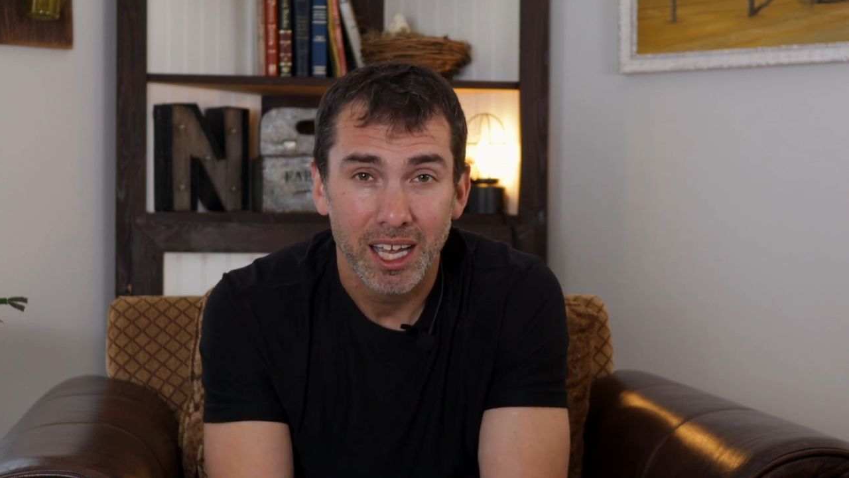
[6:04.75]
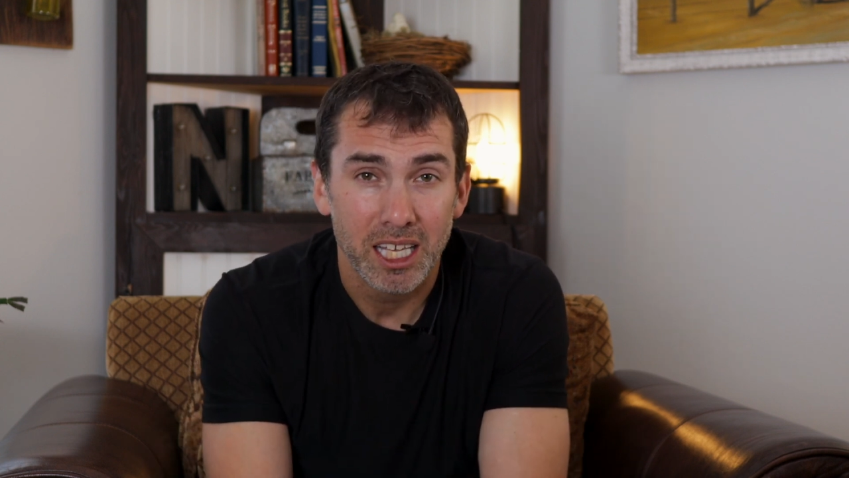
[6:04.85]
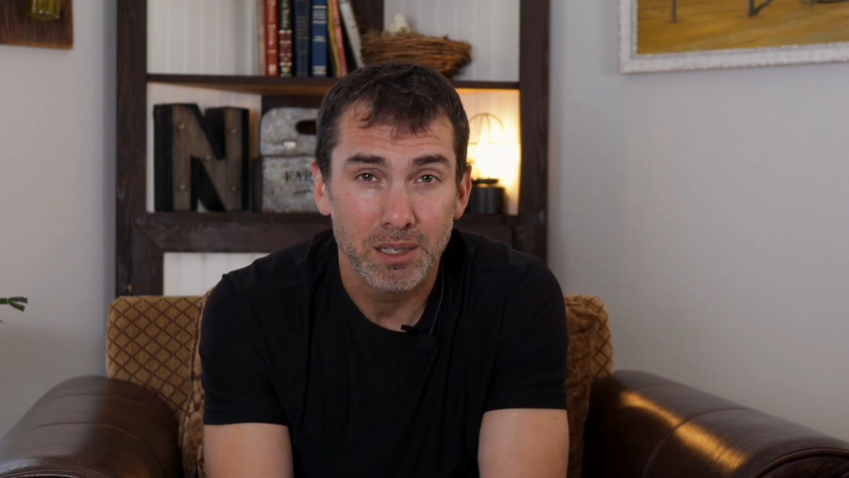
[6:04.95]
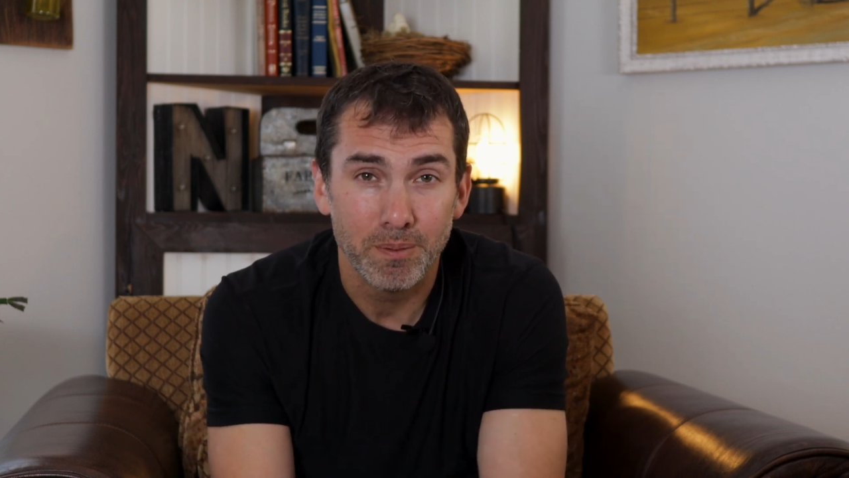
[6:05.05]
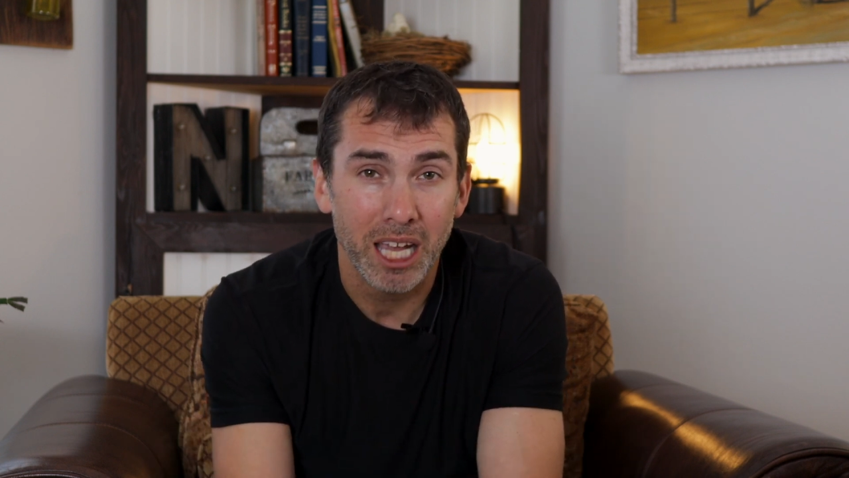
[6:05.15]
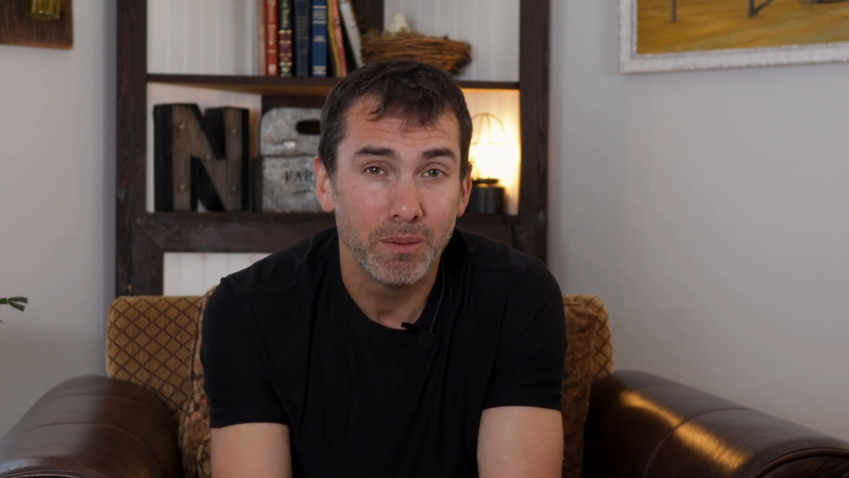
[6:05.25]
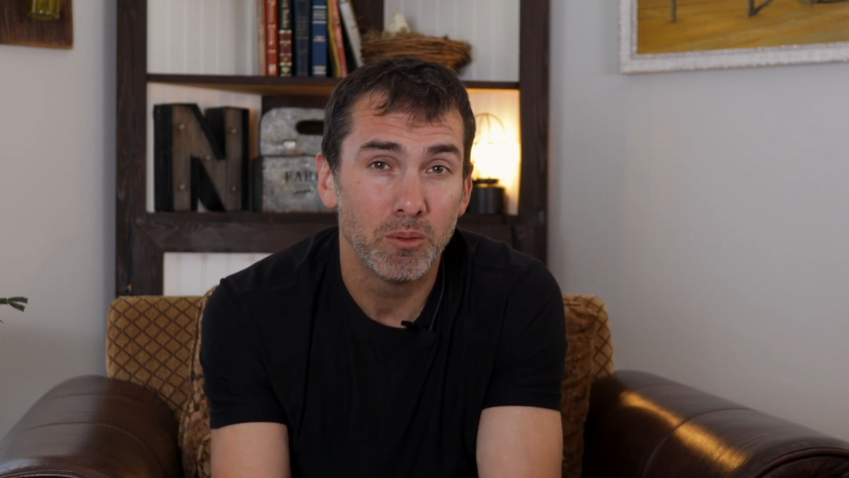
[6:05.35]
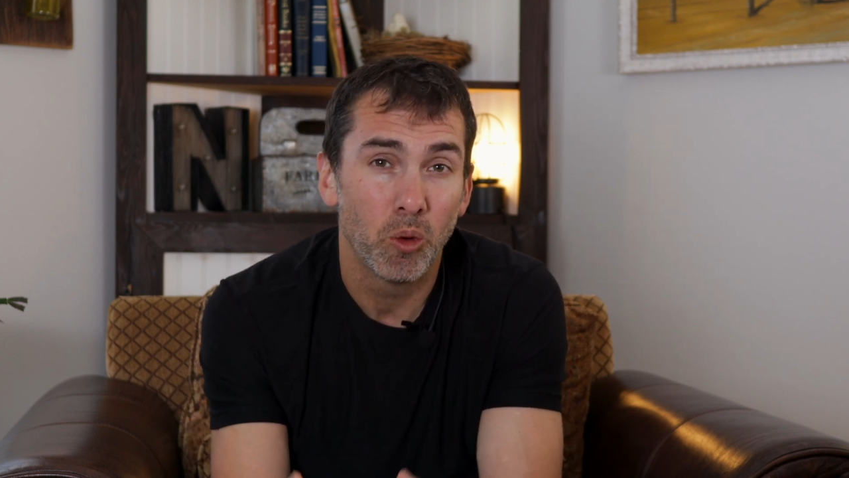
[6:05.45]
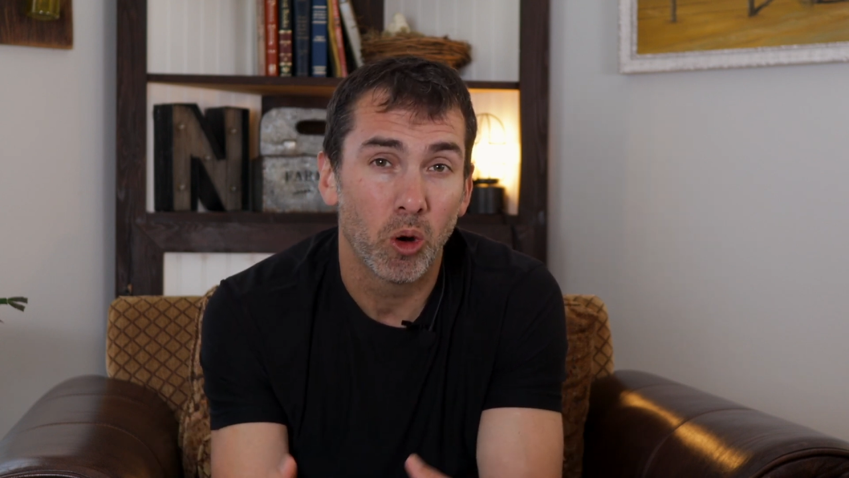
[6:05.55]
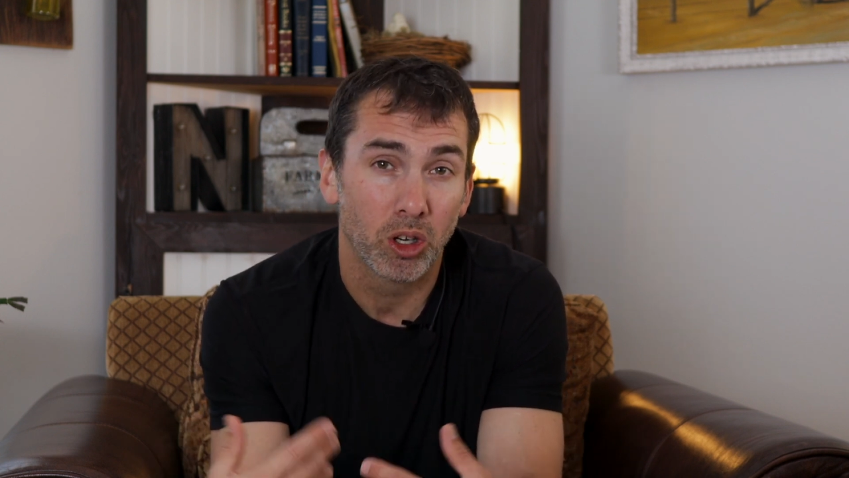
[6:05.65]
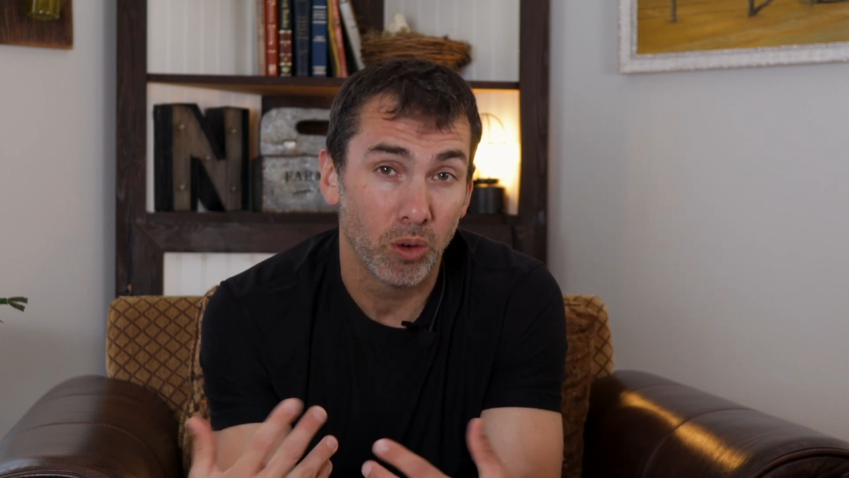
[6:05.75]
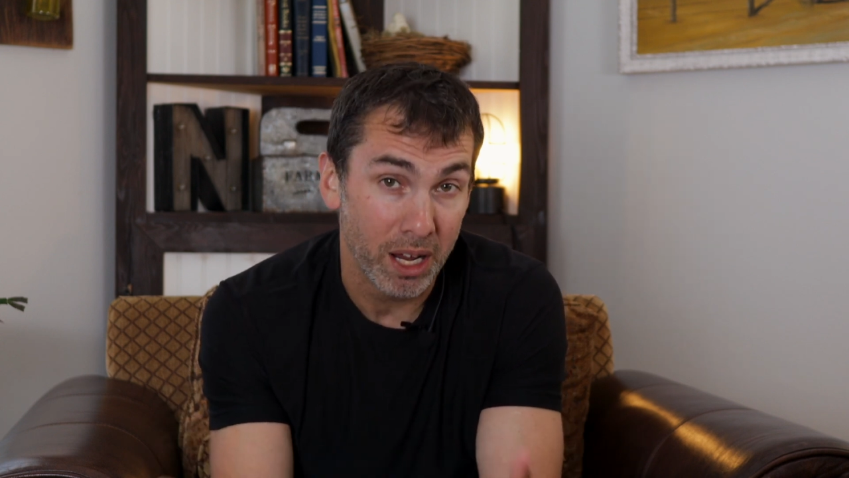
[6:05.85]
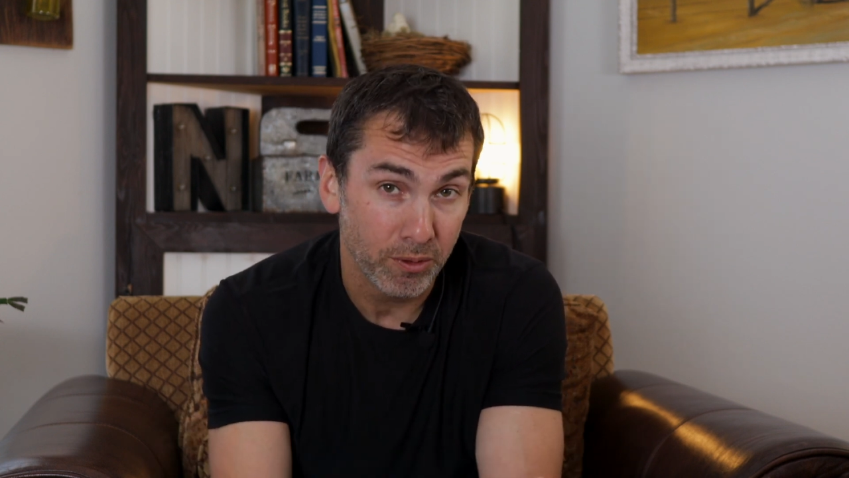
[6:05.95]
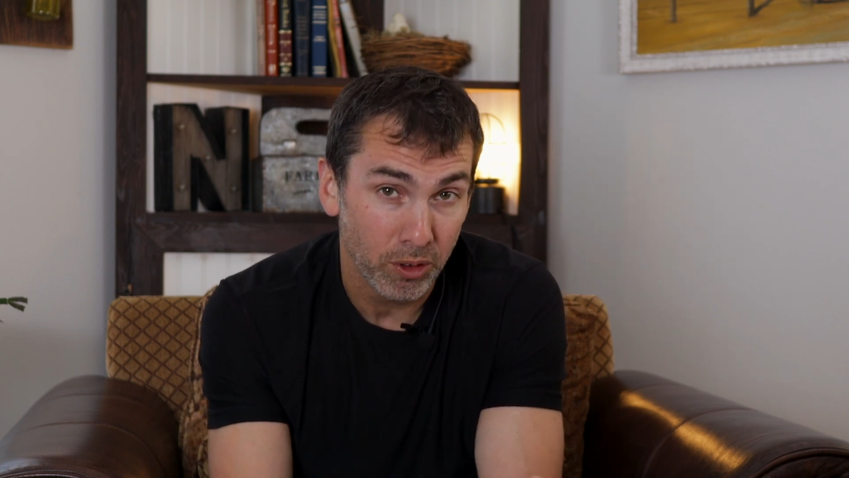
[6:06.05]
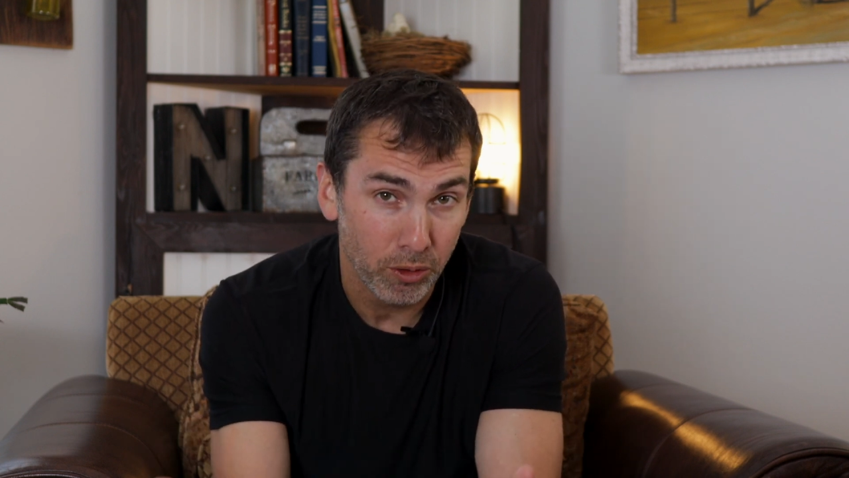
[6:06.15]
it's made me more
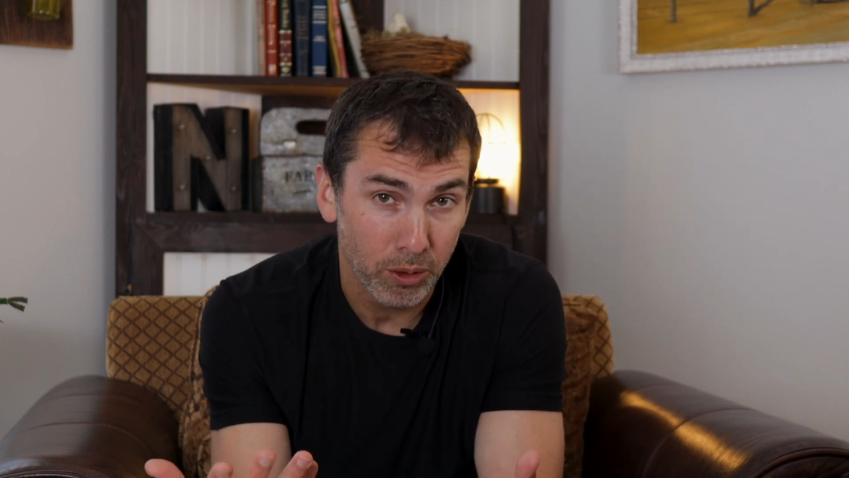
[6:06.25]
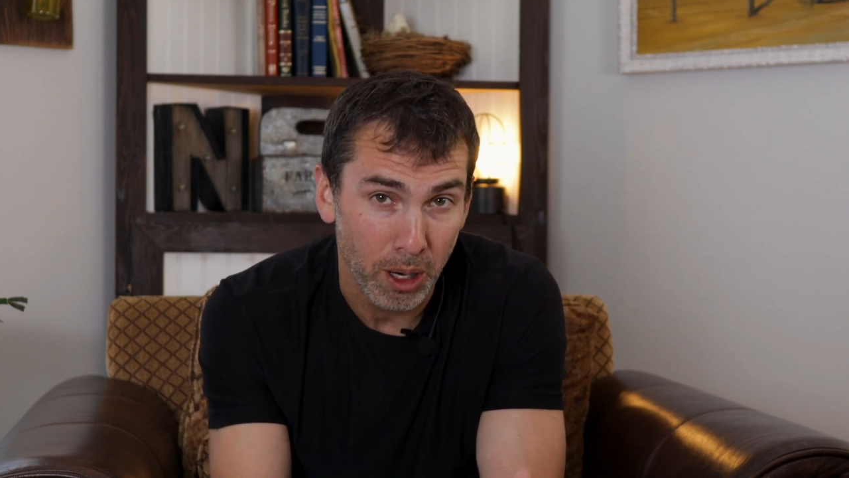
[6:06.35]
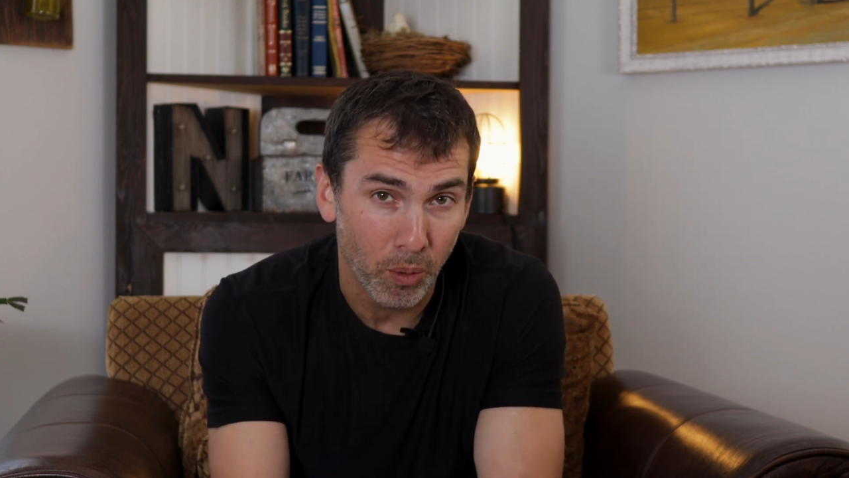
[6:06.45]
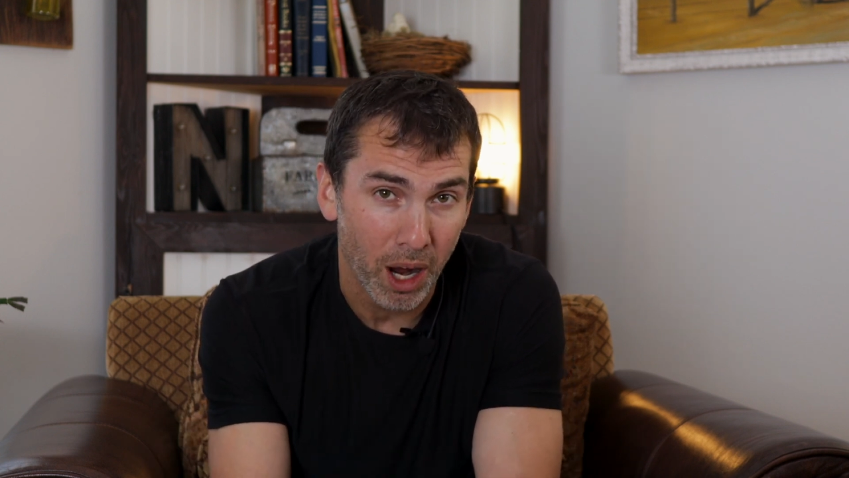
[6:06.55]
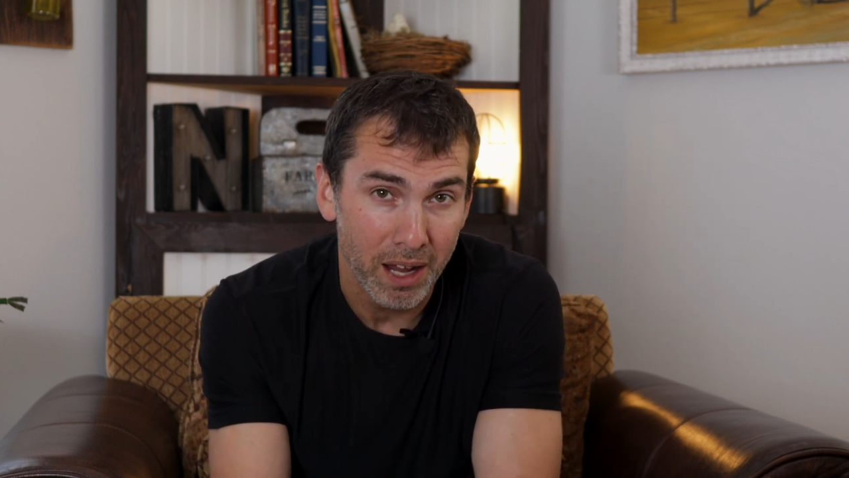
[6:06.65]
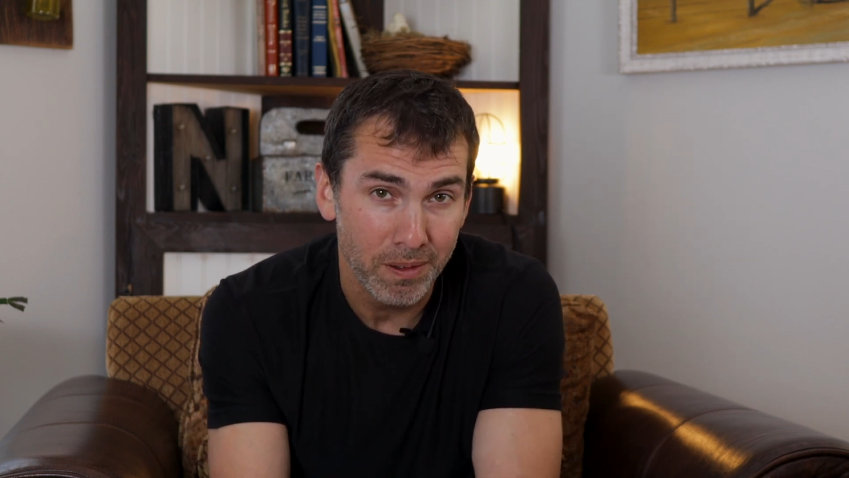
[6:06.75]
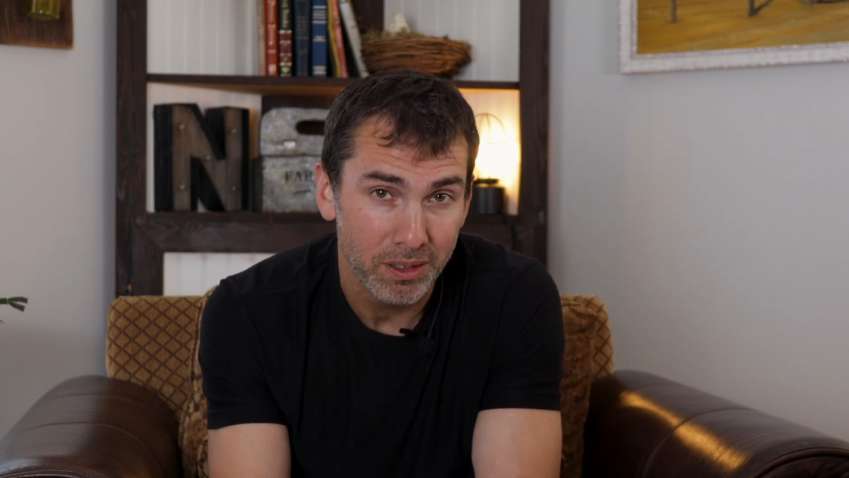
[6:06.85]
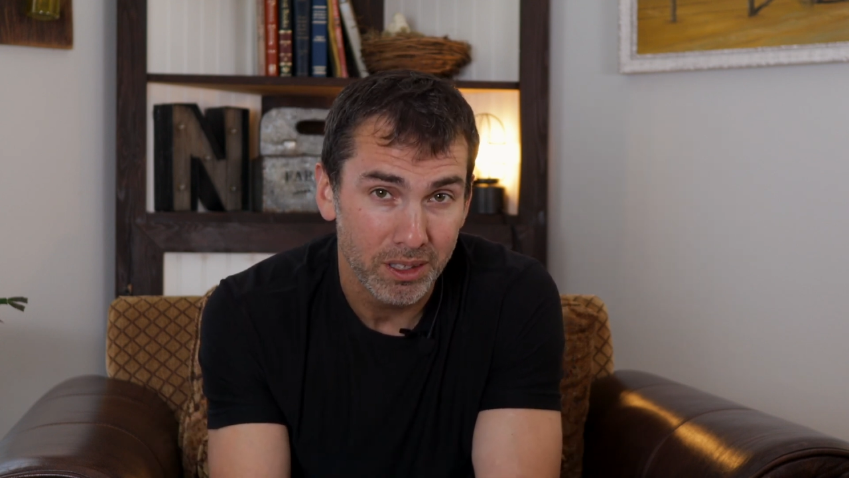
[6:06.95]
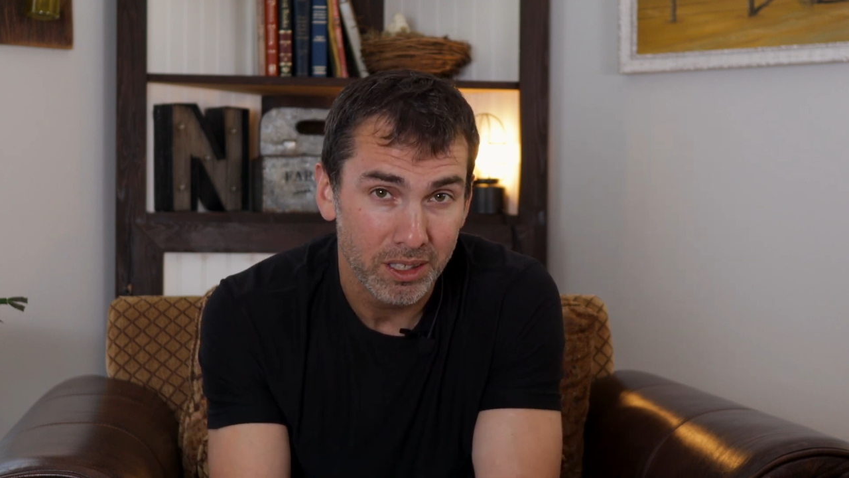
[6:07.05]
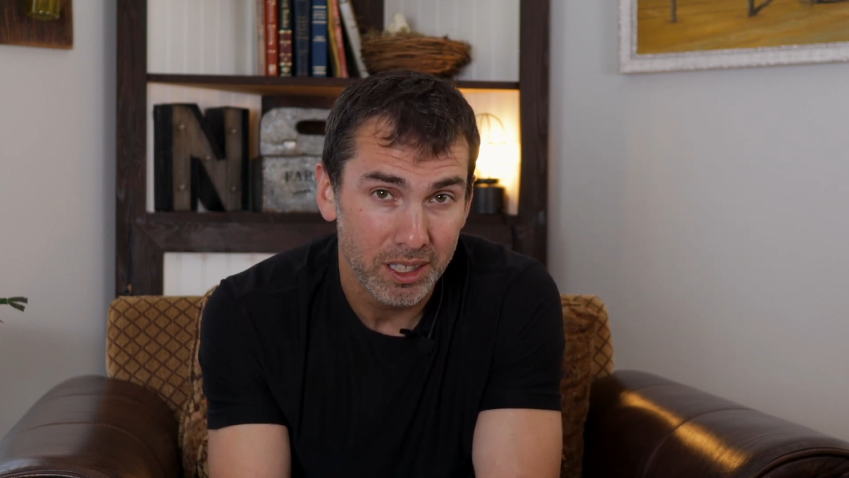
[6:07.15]
grateful for my wife.